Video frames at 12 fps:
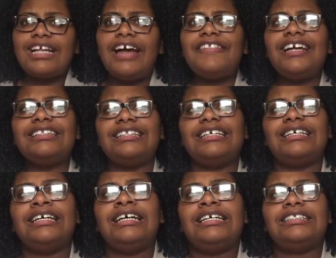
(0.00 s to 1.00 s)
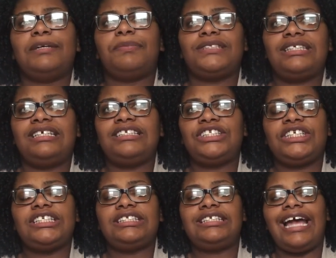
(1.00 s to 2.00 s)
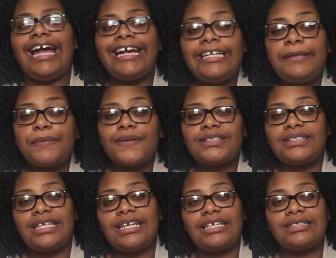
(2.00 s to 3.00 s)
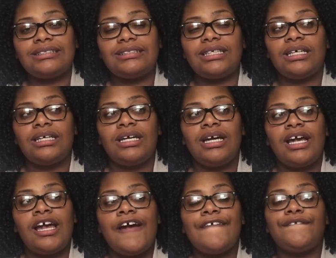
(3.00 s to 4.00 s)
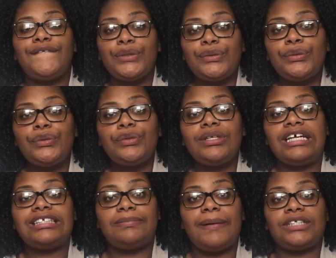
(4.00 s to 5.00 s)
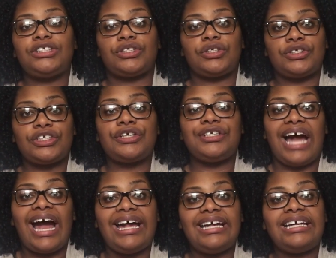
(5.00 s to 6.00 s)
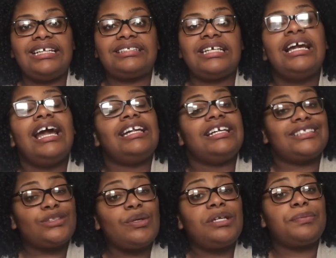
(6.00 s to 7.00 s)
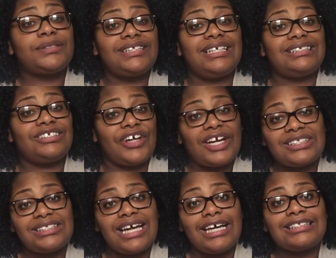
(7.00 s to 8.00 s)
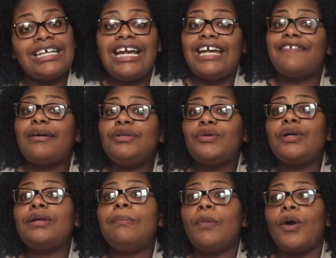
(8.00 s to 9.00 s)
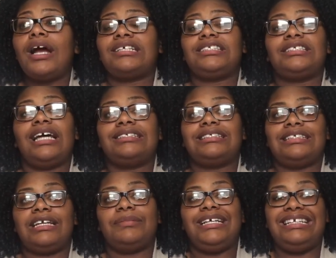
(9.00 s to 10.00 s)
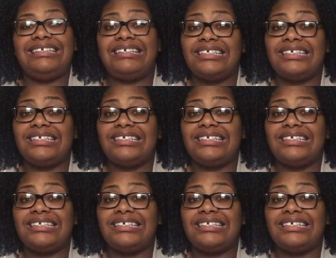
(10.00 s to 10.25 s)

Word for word: I think the the percentage is 80% food it's about your your diet and then 20% is your exercise if i'm doing more exercises and i'm eating